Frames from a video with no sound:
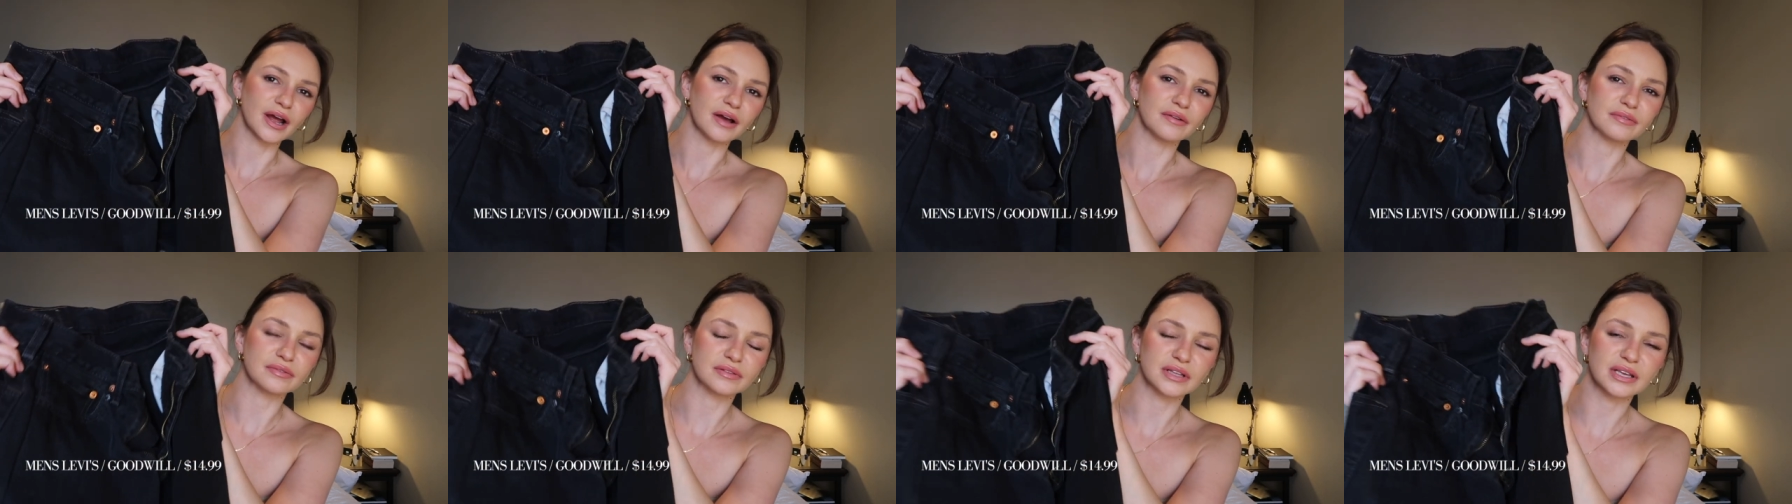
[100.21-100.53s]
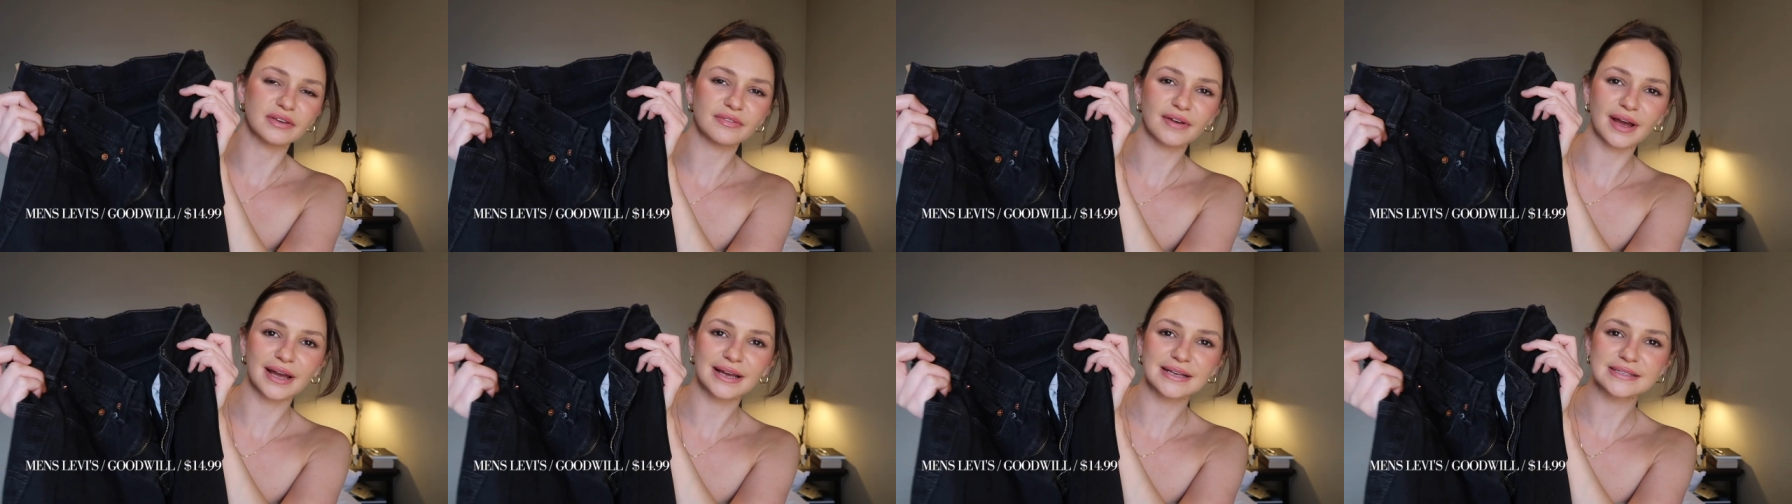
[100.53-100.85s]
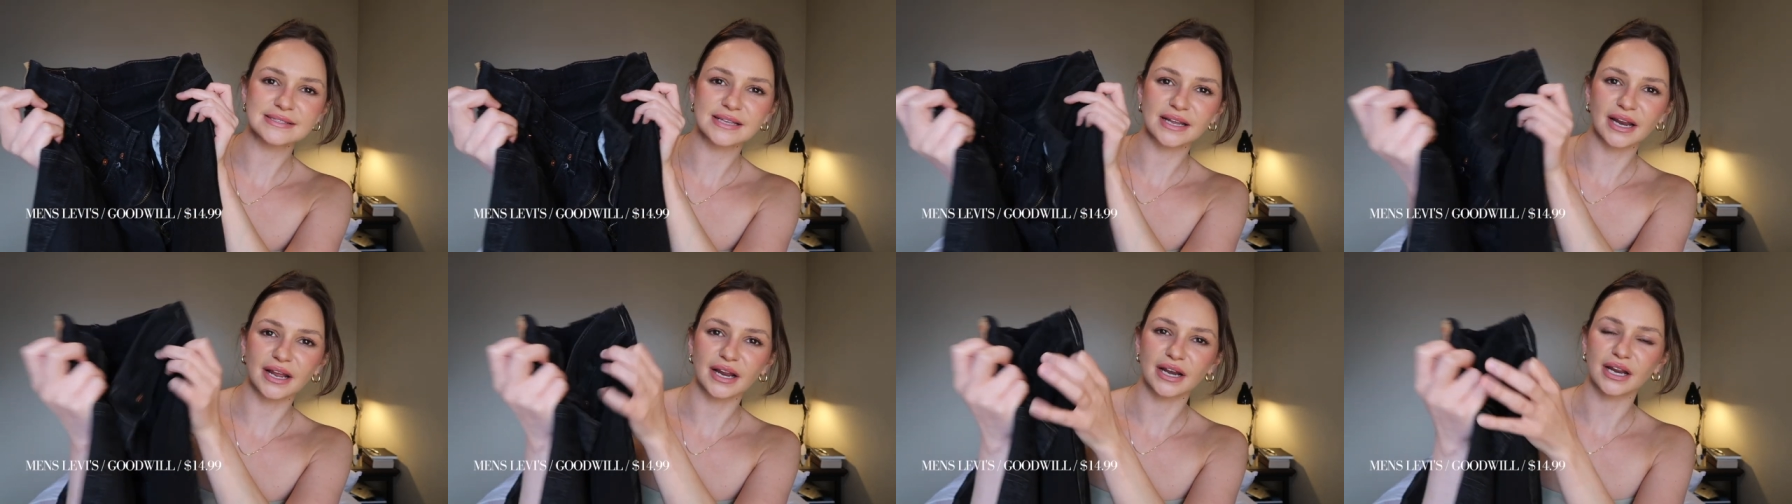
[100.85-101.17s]
of
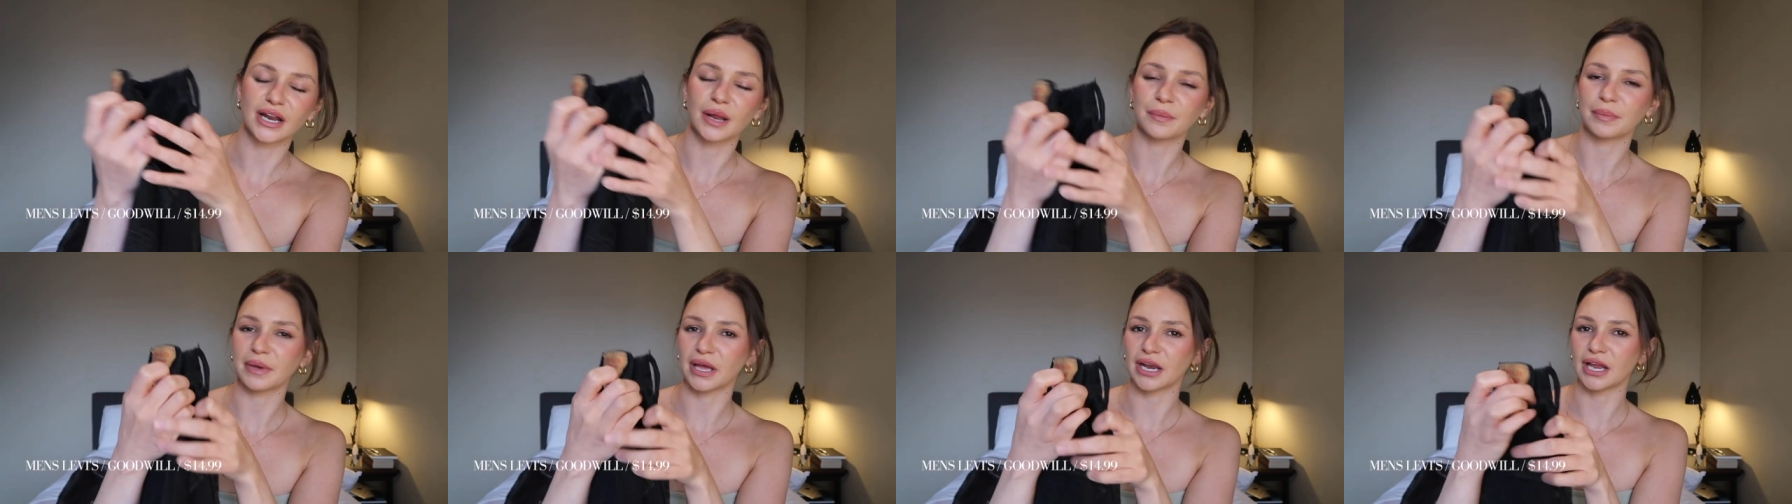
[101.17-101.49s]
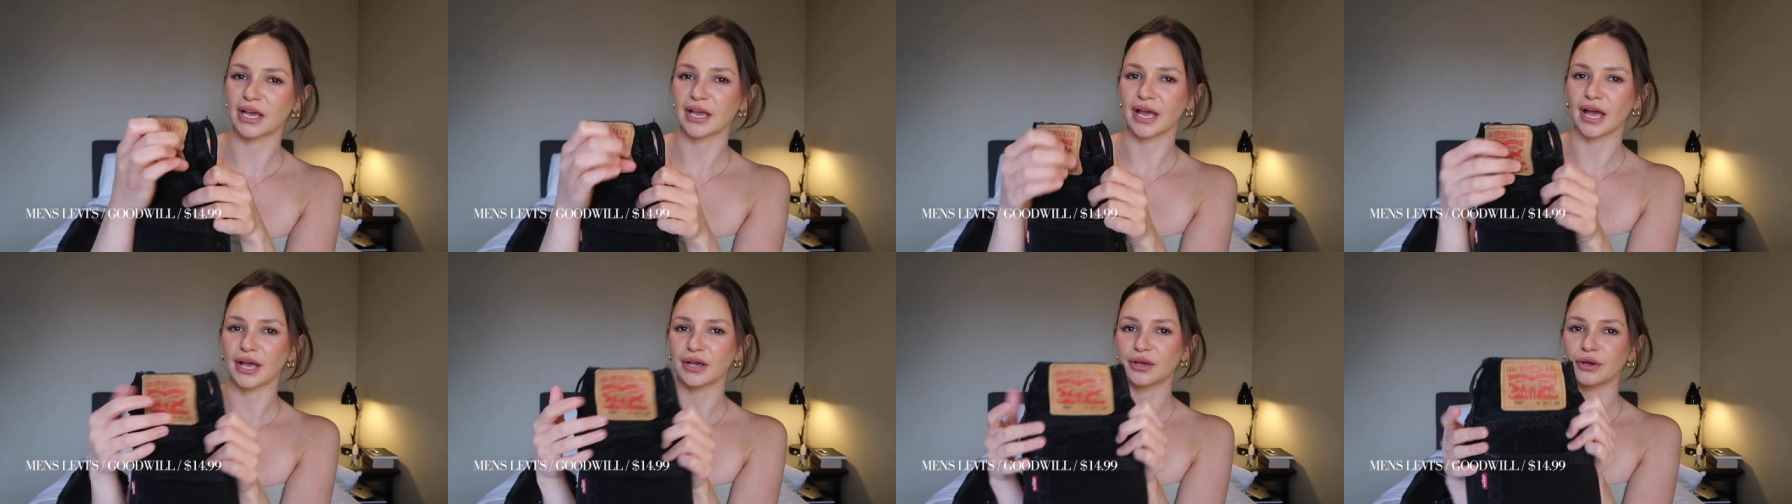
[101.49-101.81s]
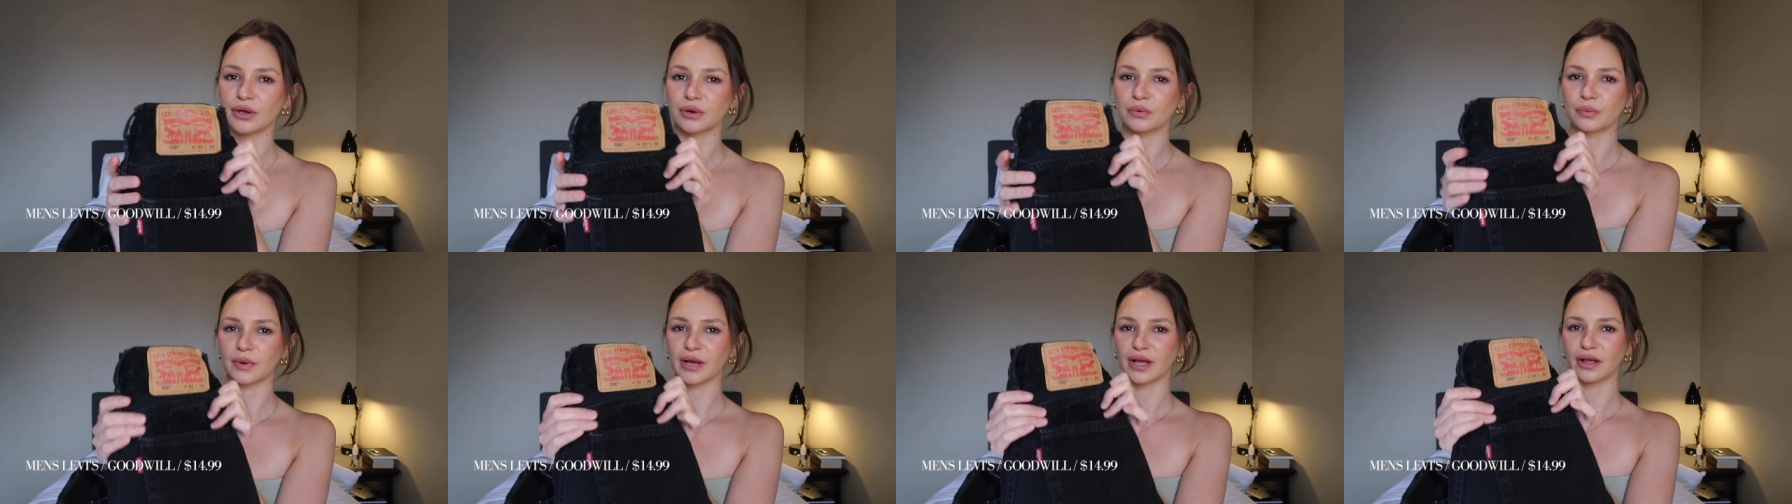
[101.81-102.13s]
Levi's that I ended up getting at
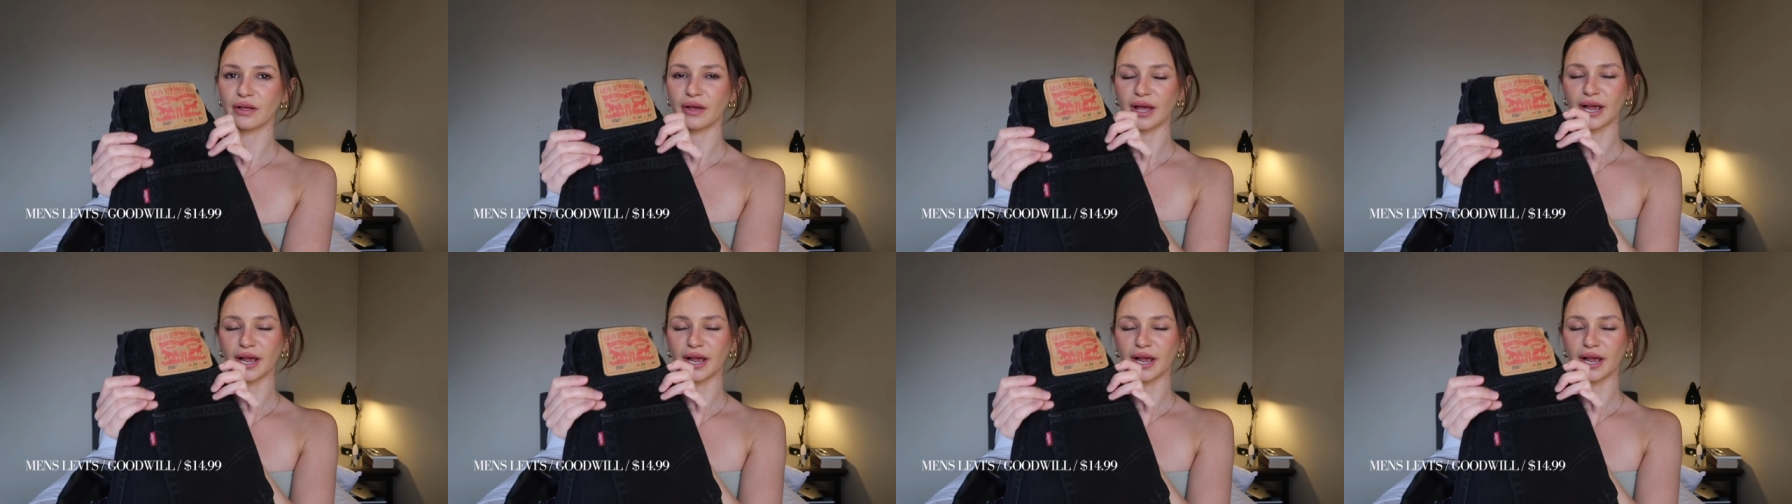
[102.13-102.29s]
Goodwill.